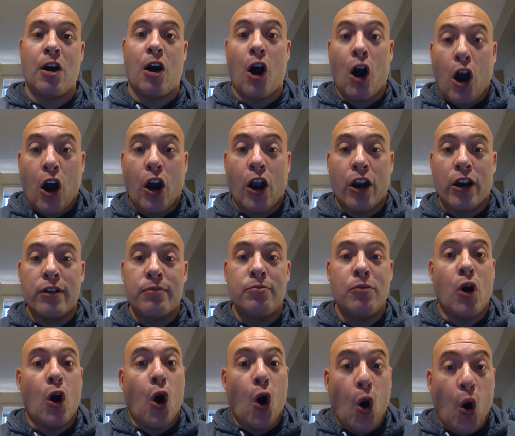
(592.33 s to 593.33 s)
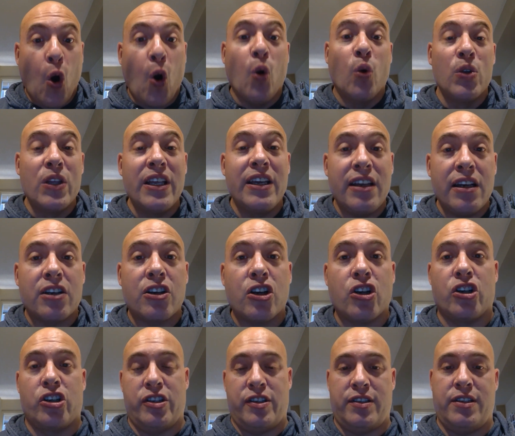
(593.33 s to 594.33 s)
are only a
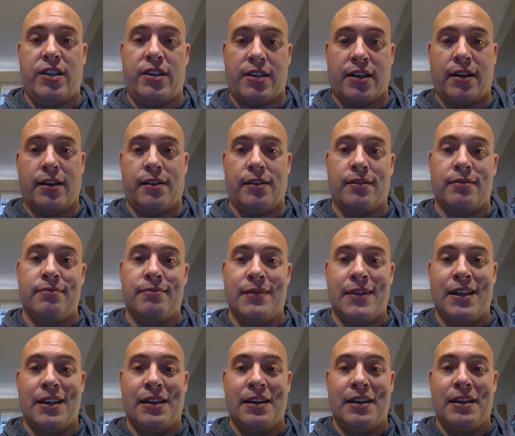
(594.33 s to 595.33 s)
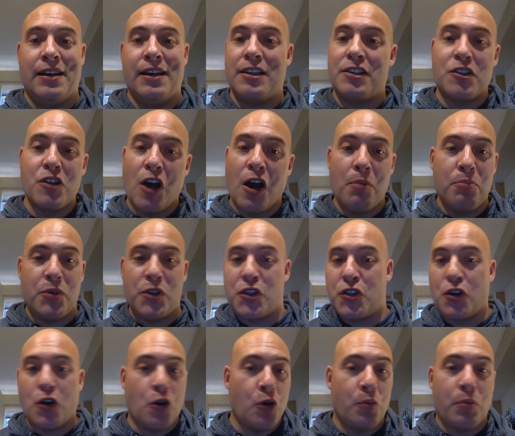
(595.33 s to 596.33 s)
courtesy title. It's not
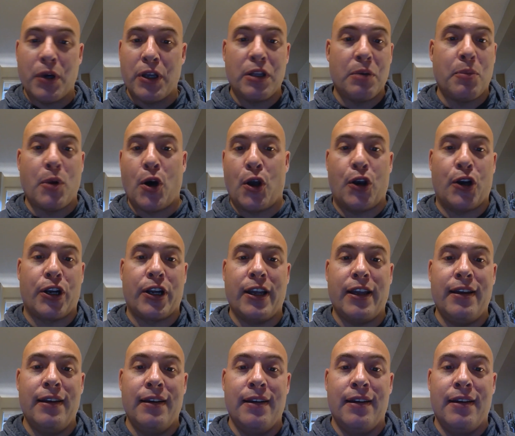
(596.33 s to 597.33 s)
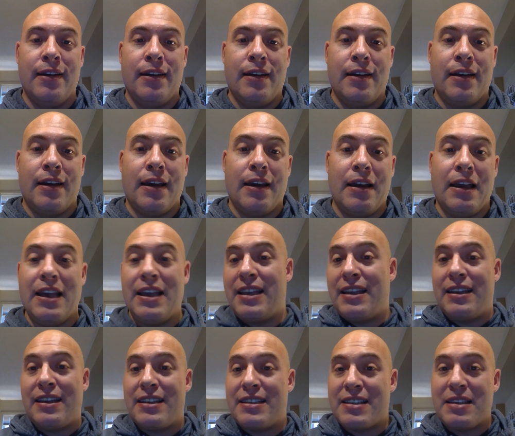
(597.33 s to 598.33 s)
bestowed by the monarchy,
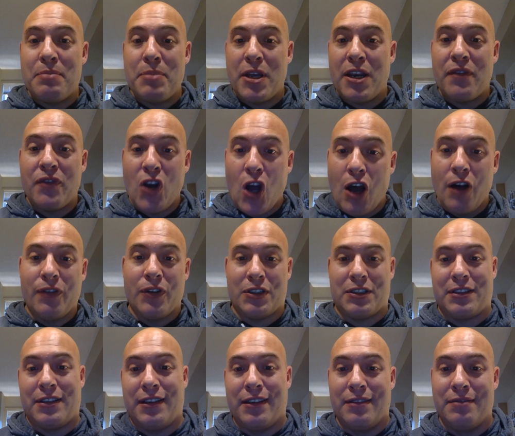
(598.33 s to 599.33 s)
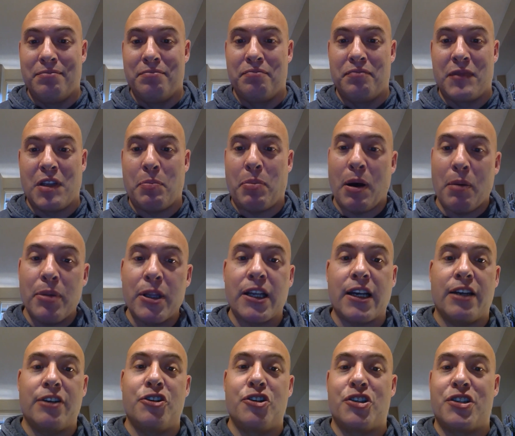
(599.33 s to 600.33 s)
and it's a bit of novelty. The public
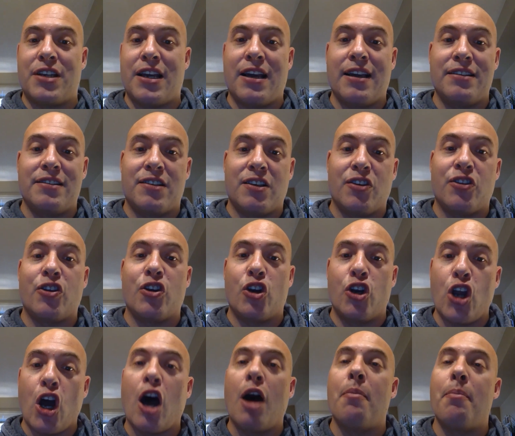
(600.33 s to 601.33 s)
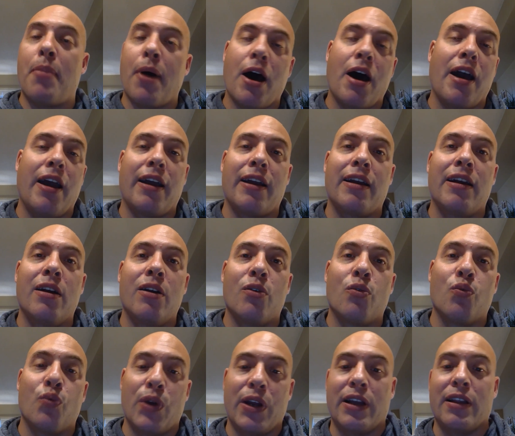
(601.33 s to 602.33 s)
understands that they're not buying
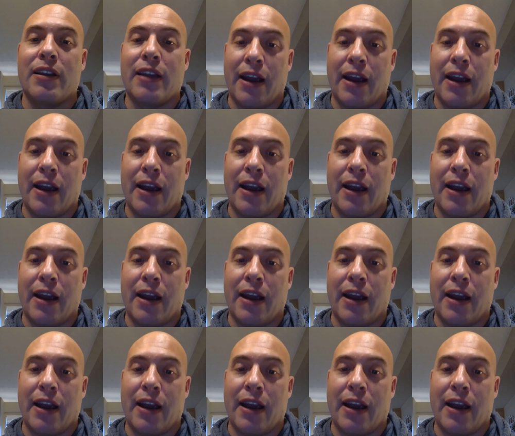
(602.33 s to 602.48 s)
regal